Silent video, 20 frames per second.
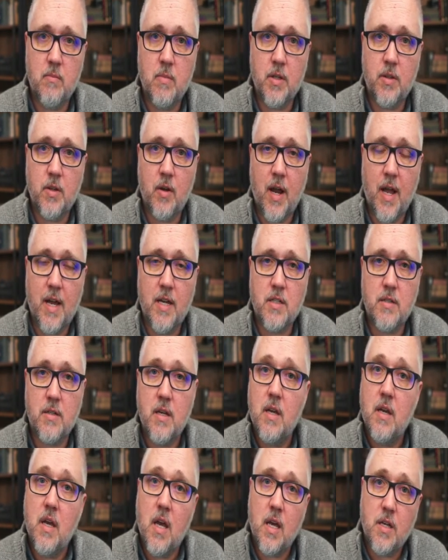But there has,
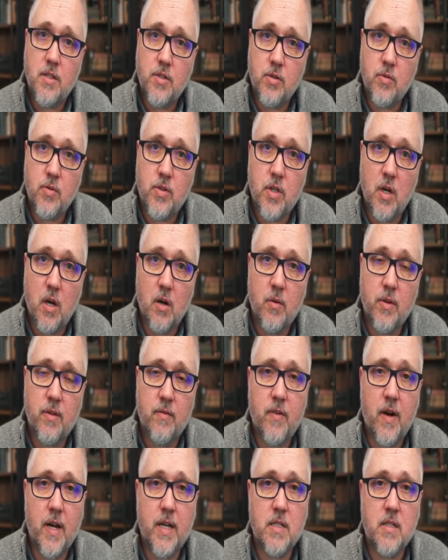as you saw with the
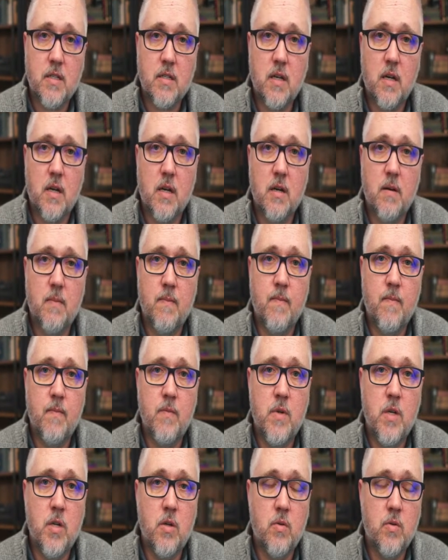Vice
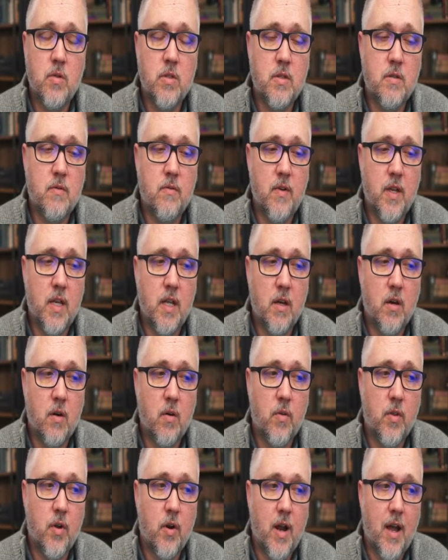news
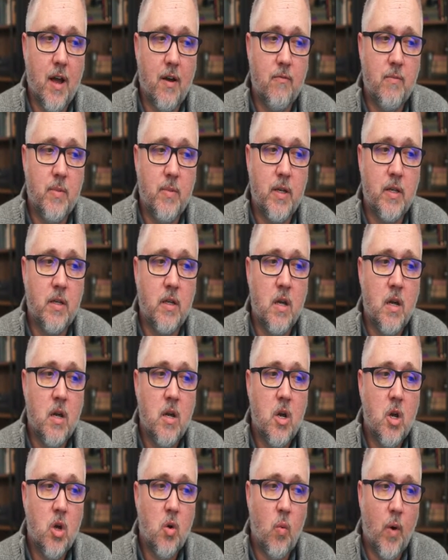video, there have been
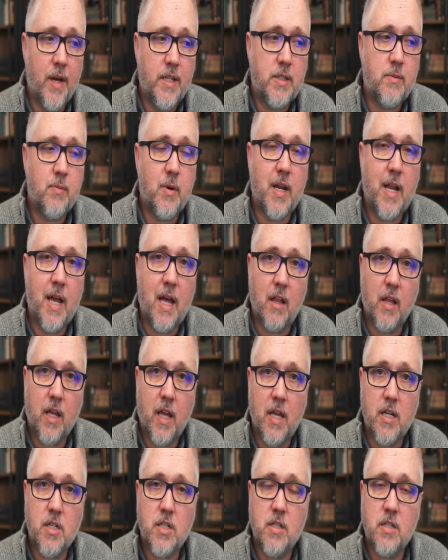widespread
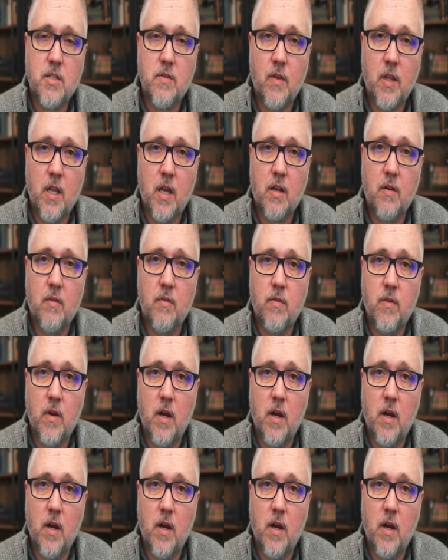allegations of a lot of